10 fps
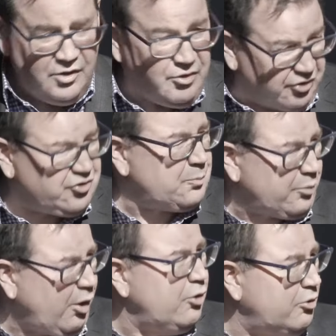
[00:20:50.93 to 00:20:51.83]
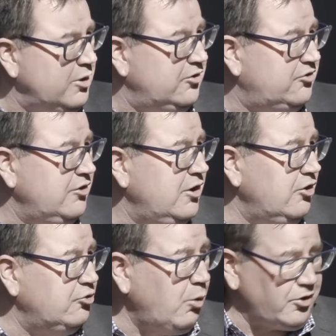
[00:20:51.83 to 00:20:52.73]
This progress
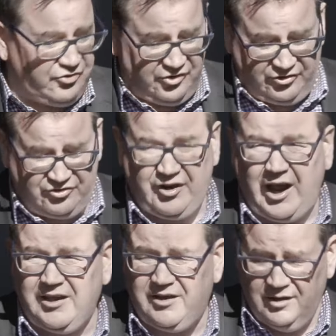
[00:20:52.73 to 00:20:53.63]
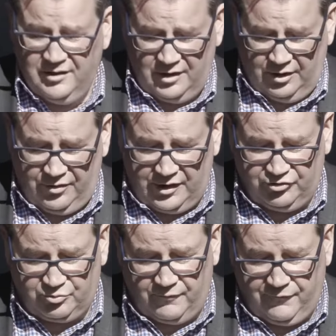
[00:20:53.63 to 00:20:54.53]
is what is at stake in
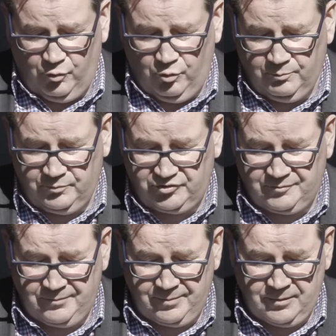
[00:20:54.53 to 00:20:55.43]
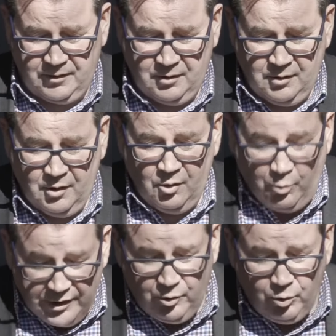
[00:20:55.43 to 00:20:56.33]
these reforms.
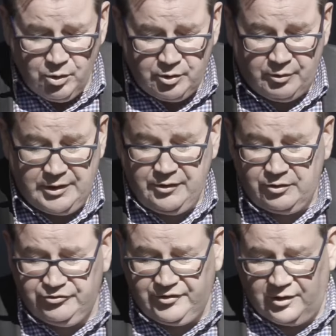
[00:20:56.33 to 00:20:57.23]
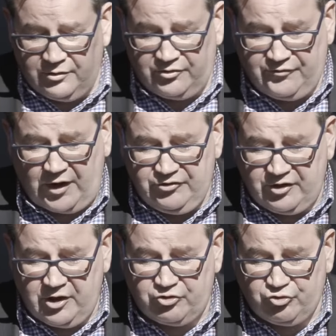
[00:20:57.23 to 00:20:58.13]
We all agree that New Zealand is
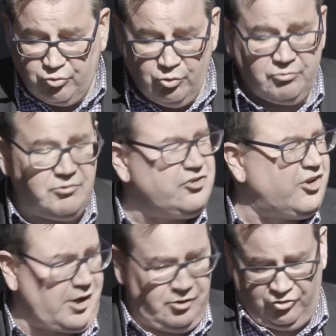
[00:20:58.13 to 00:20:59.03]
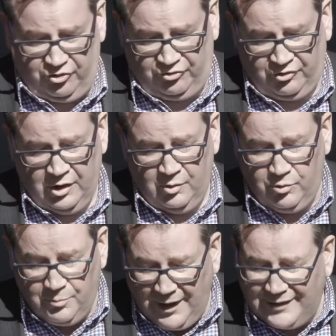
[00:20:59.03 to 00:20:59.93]
facing extraordinary challenges
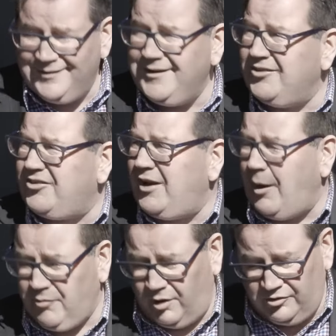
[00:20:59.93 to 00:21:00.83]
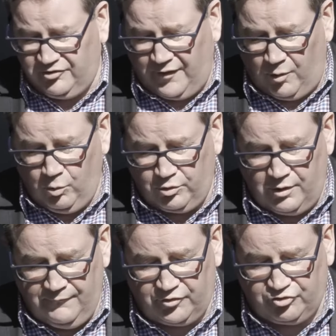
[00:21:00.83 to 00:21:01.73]
with maintenance and upgrades of our water
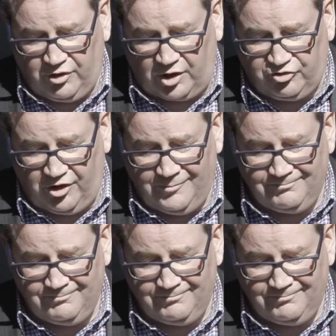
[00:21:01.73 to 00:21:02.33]
infrastructure.